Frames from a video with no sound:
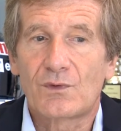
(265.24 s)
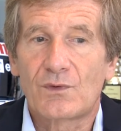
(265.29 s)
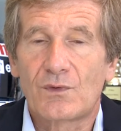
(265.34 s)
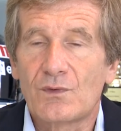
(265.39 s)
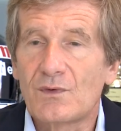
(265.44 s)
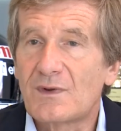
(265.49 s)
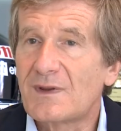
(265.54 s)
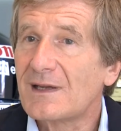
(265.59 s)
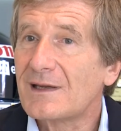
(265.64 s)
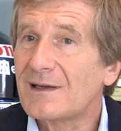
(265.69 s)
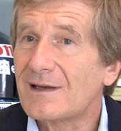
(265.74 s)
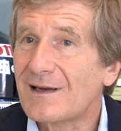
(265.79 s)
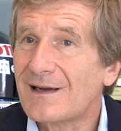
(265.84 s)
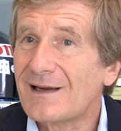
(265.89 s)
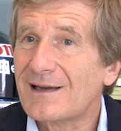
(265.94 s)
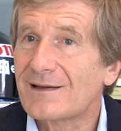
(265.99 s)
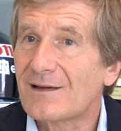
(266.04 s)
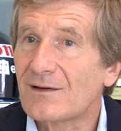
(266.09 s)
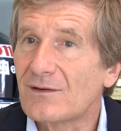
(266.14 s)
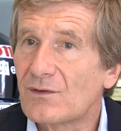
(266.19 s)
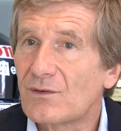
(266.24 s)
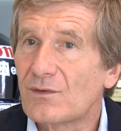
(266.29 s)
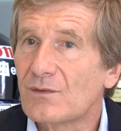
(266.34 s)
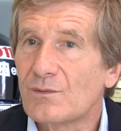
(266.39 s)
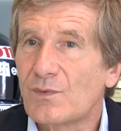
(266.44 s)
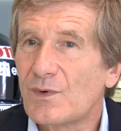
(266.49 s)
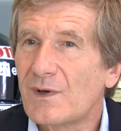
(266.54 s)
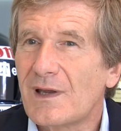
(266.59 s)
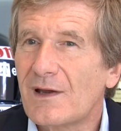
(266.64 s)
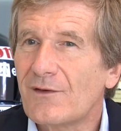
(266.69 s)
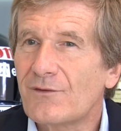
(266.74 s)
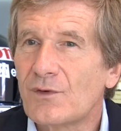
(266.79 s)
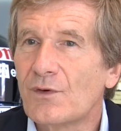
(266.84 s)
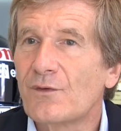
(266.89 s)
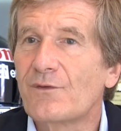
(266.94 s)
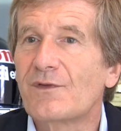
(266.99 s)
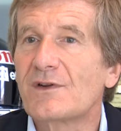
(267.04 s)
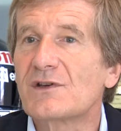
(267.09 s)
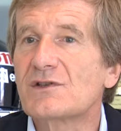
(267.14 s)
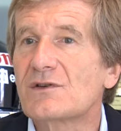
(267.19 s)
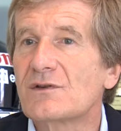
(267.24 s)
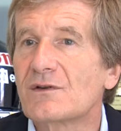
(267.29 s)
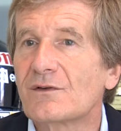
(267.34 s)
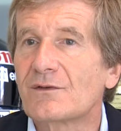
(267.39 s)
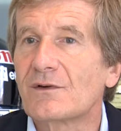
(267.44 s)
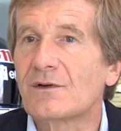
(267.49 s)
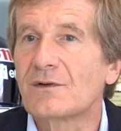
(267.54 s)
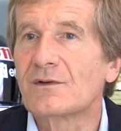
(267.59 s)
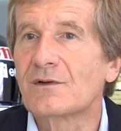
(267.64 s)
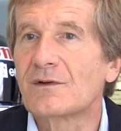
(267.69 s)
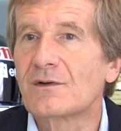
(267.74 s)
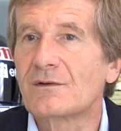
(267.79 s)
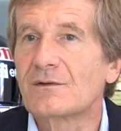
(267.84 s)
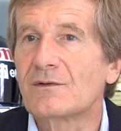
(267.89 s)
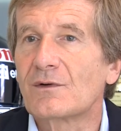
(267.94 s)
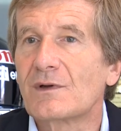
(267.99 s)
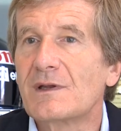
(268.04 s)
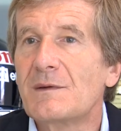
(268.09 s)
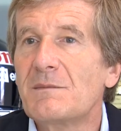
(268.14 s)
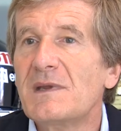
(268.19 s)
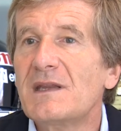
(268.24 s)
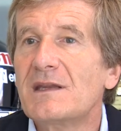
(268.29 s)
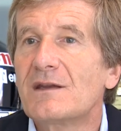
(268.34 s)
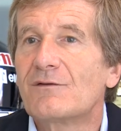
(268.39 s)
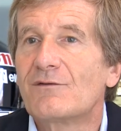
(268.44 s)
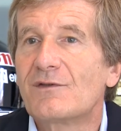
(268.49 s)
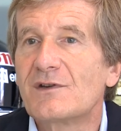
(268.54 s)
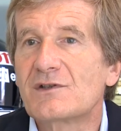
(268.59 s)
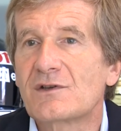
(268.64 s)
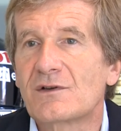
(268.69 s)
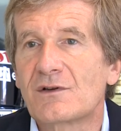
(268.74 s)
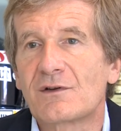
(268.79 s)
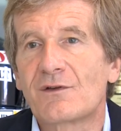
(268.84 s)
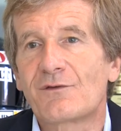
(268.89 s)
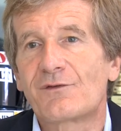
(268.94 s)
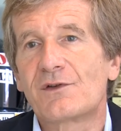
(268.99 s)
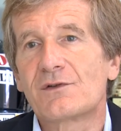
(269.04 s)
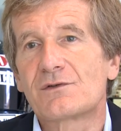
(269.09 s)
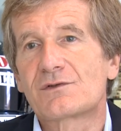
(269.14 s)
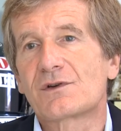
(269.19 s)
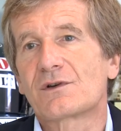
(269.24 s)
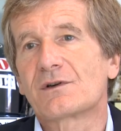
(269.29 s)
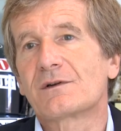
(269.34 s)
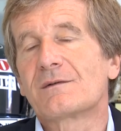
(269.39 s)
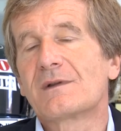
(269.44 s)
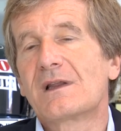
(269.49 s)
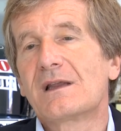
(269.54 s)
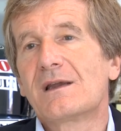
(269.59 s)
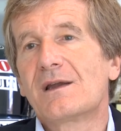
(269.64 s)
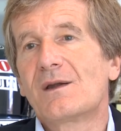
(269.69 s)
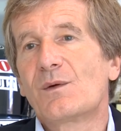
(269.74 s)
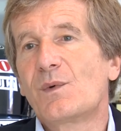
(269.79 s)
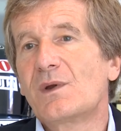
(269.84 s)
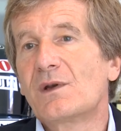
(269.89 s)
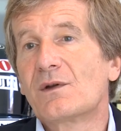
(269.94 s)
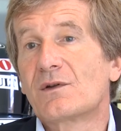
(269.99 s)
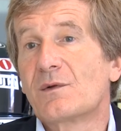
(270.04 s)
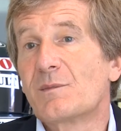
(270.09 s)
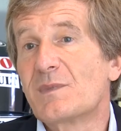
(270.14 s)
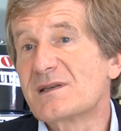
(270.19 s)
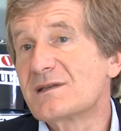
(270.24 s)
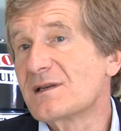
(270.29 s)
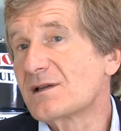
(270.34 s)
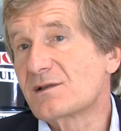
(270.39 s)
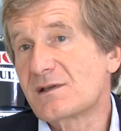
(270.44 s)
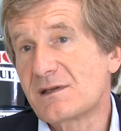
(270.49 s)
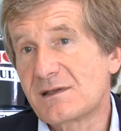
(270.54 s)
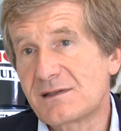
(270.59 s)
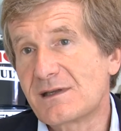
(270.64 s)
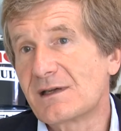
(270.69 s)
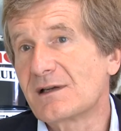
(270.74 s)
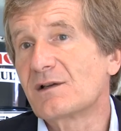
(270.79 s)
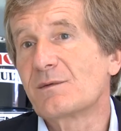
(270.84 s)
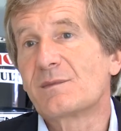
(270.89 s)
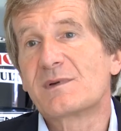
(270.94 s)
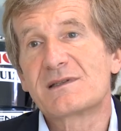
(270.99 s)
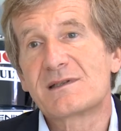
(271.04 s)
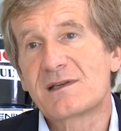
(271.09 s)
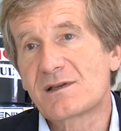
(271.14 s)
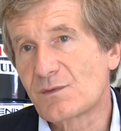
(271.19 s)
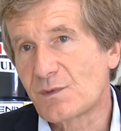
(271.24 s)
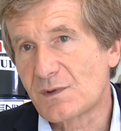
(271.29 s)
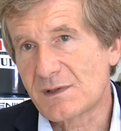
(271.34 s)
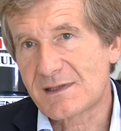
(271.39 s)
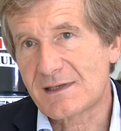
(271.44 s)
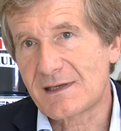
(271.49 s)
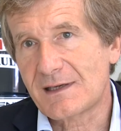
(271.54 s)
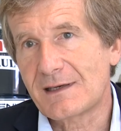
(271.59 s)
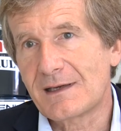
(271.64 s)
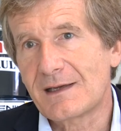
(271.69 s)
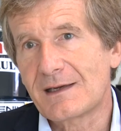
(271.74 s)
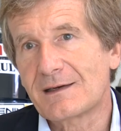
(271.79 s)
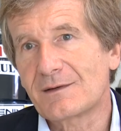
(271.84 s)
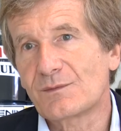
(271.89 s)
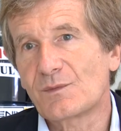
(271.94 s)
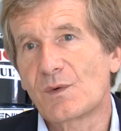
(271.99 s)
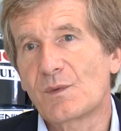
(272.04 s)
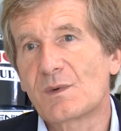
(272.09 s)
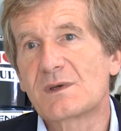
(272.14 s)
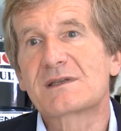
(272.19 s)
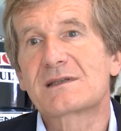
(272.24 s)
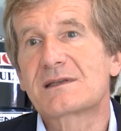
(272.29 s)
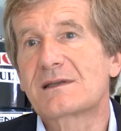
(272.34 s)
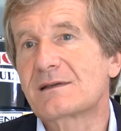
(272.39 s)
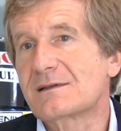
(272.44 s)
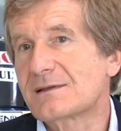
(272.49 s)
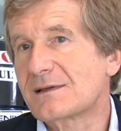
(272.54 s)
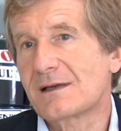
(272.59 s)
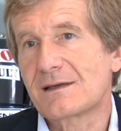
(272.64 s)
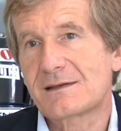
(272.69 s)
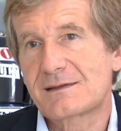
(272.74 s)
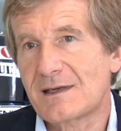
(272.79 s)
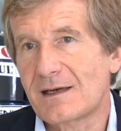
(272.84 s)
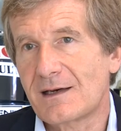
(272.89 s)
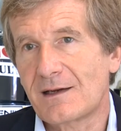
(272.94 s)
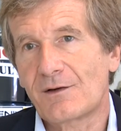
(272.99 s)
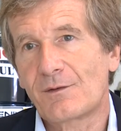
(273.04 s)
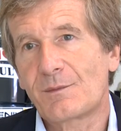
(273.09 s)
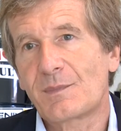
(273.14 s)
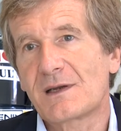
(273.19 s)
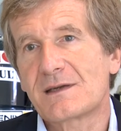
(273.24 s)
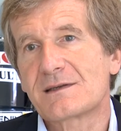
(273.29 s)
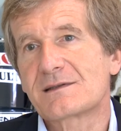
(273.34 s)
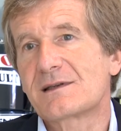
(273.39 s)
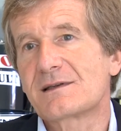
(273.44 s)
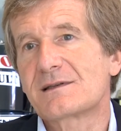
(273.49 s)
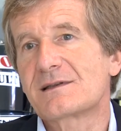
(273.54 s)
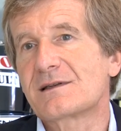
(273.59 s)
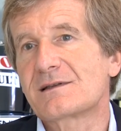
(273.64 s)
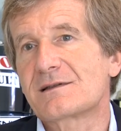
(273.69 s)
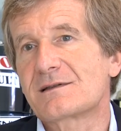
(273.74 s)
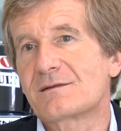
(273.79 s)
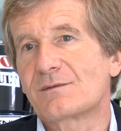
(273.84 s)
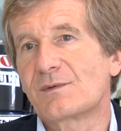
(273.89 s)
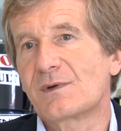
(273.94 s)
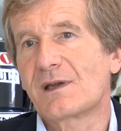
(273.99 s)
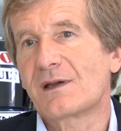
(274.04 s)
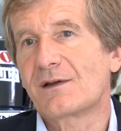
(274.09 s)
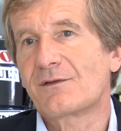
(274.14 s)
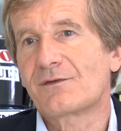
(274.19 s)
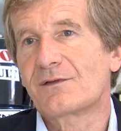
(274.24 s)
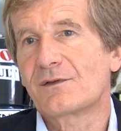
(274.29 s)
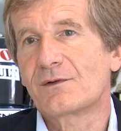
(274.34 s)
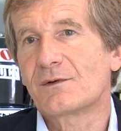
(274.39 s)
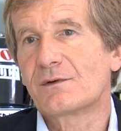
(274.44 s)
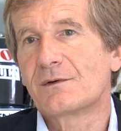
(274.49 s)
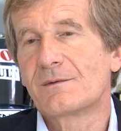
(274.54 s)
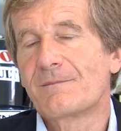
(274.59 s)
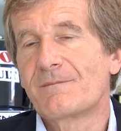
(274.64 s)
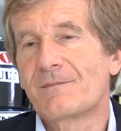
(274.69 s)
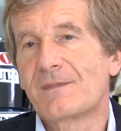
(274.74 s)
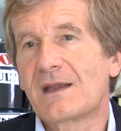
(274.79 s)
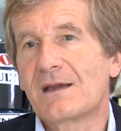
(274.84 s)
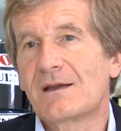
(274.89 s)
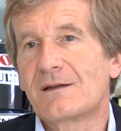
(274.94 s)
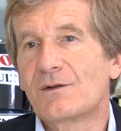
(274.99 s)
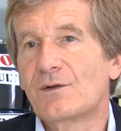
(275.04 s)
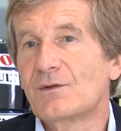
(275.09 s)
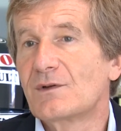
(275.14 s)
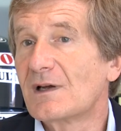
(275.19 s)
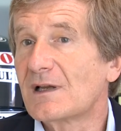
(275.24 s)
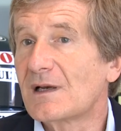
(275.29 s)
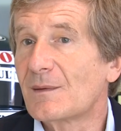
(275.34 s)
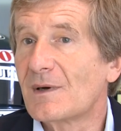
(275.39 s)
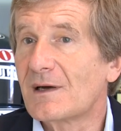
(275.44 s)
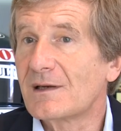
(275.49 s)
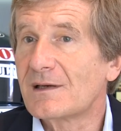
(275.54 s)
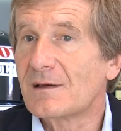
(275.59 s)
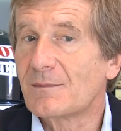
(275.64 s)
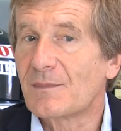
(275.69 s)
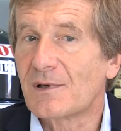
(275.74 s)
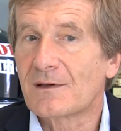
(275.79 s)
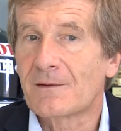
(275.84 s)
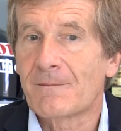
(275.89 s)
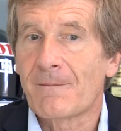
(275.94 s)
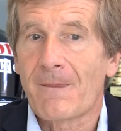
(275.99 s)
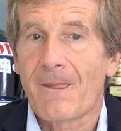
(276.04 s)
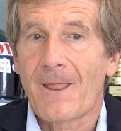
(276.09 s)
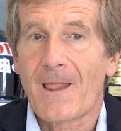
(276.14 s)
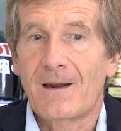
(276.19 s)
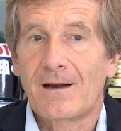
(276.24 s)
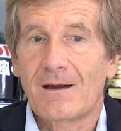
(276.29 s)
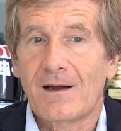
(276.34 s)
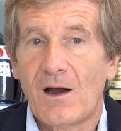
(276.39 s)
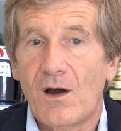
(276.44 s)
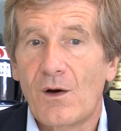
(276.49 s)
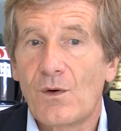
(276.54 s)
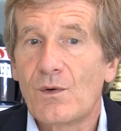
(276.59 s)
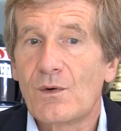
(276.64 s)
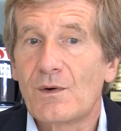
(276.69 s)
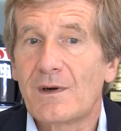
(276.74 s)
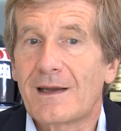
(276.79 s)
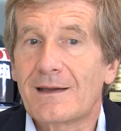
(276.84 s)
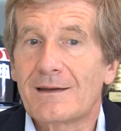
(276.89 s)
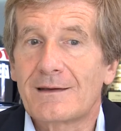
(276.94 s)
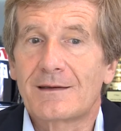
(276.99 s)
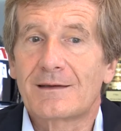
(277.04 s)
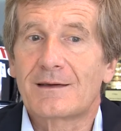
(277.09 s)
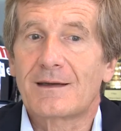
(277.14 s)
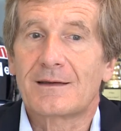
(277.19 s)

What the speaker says: to think ahead, and we have no vision on no immediate vision on the future. We know the business is there, the business will stay there, and we will sell airplanes. This is, we have no doubt about it. But how and